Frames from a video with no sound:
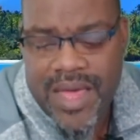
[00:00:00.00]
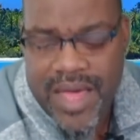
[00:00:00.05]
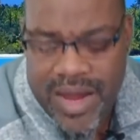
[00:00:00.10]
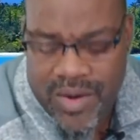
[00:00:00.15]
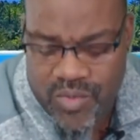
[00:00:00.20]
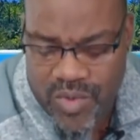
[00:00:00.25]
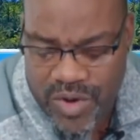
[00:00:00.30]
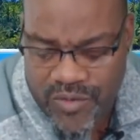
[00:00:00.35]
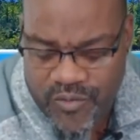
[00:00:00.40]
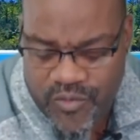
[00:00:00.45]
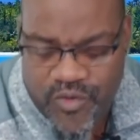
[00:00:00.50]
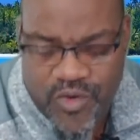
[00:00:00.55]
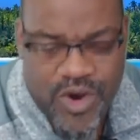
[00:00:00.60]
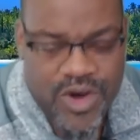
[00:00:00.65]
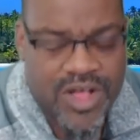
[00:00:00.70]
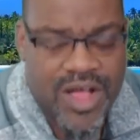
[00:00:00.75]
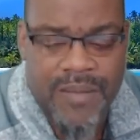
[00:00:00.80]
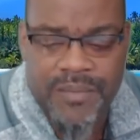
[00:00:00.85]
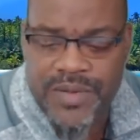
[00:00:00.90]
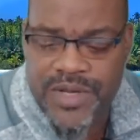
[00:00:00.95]
I work
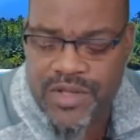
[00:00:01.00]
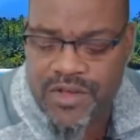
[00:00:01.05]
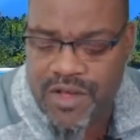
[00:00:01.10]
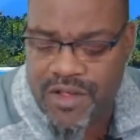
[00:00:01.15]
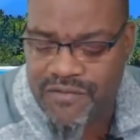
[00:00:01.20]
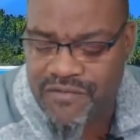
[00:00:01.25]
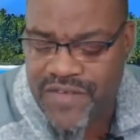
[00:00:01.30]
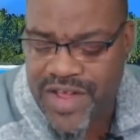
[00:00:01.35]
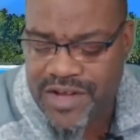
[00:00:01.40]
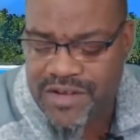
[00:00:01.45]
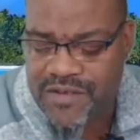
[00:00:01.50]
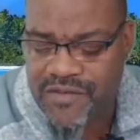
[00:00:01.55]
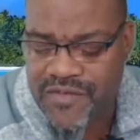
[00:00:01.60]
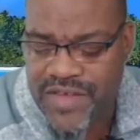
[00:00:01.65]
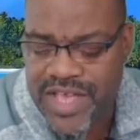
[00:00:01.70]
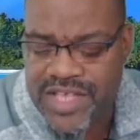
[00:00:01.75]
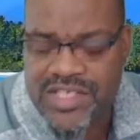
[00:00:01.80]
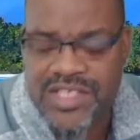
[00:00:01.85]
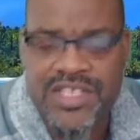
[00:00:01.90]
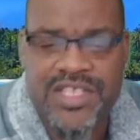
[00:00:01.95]
for a company called
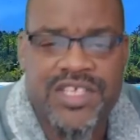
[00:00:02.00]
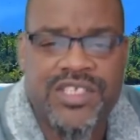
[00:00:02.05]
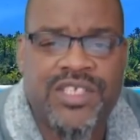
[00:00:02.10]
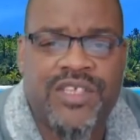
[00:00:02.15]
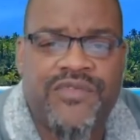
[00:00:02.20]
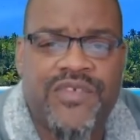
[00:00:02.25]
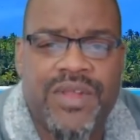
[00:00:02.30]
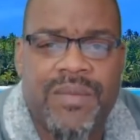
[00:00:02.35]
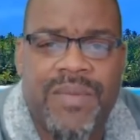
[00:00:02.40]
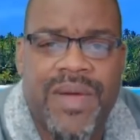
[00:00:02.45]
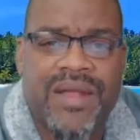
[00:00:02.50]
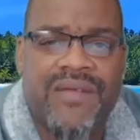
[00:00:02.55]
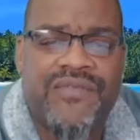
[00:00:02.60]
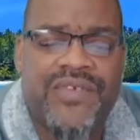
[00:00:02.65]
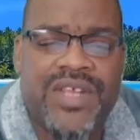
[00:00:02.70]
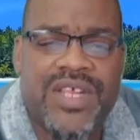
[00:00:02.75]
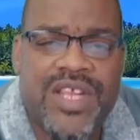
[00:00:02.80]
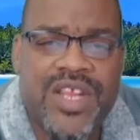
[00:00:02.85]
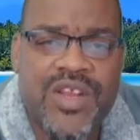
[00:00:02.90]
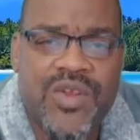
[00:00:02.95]
VectorVest, and this is for the
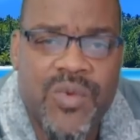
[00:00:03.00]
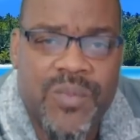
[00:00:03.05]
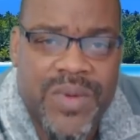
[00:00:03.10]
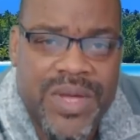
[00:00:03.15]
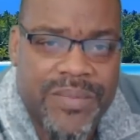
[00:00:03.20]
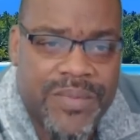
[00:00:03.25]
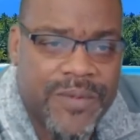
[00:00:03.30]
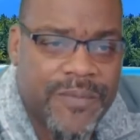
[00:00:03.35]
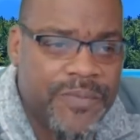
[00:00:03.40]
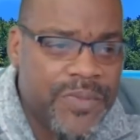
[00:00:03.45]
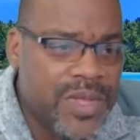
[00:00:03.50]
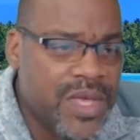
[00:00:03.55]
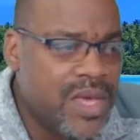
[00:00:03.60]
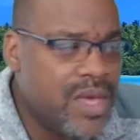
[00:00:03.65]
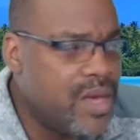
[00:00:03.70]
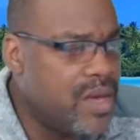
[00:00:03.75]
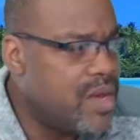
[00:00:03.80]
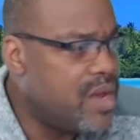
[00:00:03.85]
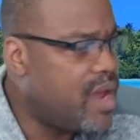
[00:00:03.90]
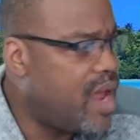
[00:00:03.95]
benefit of the new people.
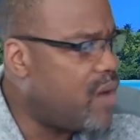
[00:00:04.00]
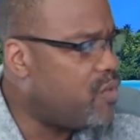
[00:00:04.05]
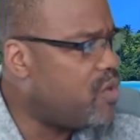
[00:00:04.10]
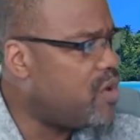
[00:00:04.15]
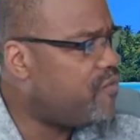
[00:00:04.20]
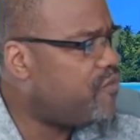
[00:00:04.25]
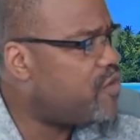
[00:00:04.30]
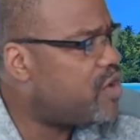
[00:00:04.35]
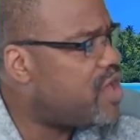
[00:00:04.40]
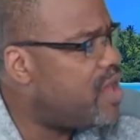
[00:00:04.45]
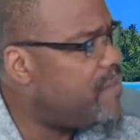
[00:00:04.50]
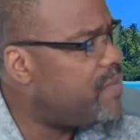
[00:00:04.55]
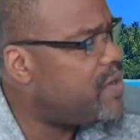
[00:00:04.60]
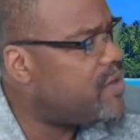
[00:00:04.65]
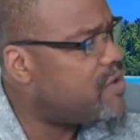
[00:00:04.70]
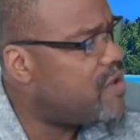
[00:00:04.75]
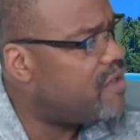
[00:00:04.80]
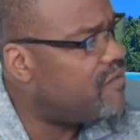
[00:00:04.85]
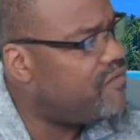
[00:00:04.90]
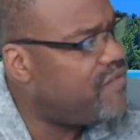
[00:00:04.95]
I work for a
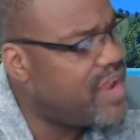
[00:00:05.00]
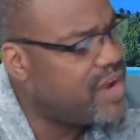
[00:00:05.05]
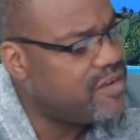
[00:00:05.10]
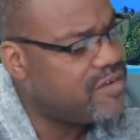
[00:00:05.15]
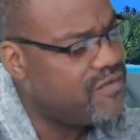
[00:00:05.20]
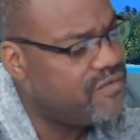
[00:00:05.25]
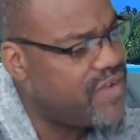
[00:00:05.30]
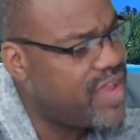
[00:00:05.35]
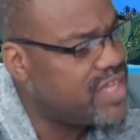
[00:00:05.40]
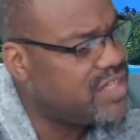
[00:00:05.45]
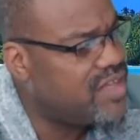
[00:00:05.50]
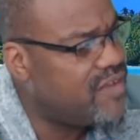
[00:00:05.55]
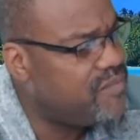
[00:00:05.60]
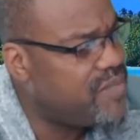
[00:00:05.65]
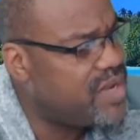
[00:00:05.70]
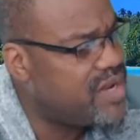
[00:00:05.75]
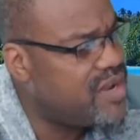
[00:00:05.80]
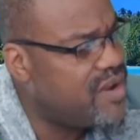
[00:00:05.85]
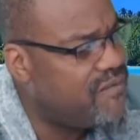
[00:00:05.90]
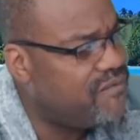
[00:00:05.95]
company called VectorVest.
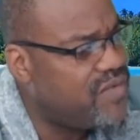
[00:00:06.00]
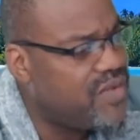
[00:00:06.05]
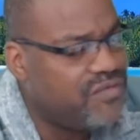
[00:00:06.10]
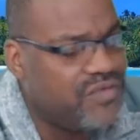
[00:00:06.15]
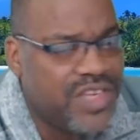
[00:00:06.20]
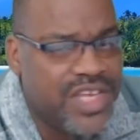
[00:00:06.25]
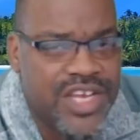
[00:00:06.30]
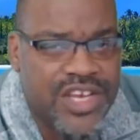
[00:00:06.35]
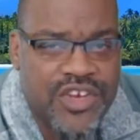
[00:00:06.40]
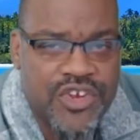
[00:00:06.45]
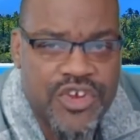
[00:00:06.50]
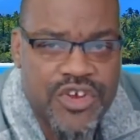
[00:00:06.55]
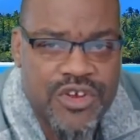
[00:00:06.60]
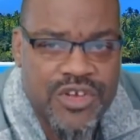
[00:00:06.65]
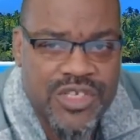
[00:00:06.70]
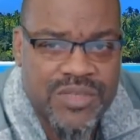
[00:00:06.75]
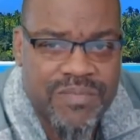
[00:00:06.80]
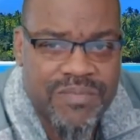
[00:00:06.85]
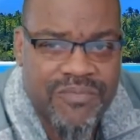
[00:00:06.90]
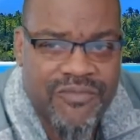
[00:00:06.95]
I've been here fifteen
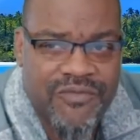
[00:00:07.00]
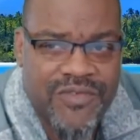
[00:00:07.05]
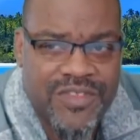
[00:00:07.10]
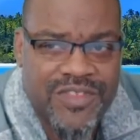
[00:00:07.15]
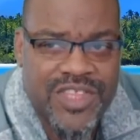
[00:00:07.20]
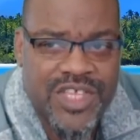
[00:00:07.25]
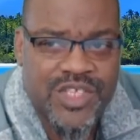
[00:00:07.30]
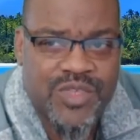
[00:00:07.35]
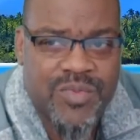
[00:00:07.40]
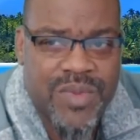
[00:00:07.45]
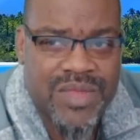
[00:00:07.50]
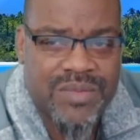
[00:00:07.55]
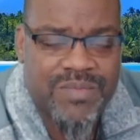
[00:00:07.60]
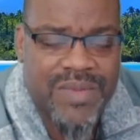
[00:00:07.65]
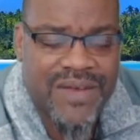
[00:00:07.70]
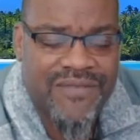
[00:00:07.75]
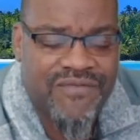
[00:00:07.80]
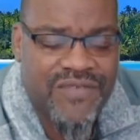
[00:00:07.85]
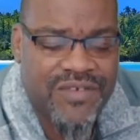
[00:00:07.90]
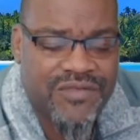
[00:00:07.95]
years. This
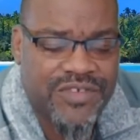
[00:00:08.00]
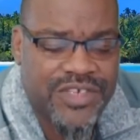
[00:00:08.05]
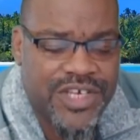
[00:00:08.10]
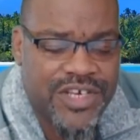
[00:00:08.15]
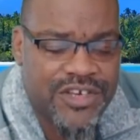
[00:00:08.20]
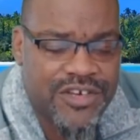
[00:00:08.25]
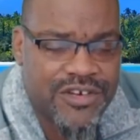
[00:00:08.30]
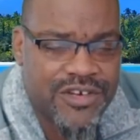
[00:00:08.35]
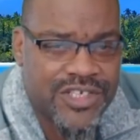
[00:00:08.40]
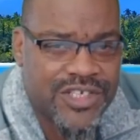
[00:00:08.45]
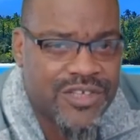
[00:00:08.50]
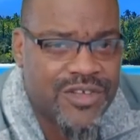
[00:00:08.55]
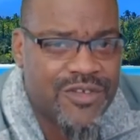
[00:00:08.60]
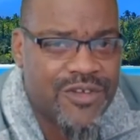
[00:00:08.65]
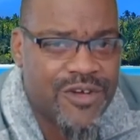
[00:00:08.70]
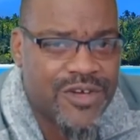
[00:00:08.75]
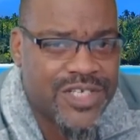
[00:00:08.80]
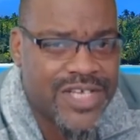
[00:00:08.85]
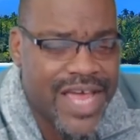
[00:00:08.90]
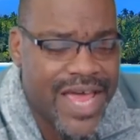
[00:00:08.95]
month made fifteen years. It's a
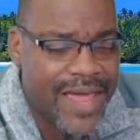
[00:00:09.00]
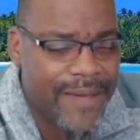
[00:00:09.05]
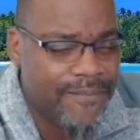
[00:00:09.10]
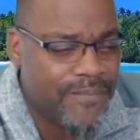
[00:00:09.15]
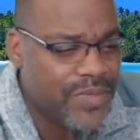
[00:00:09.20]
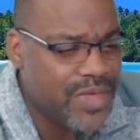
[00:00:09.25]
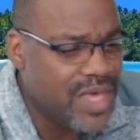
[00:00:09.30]
long time.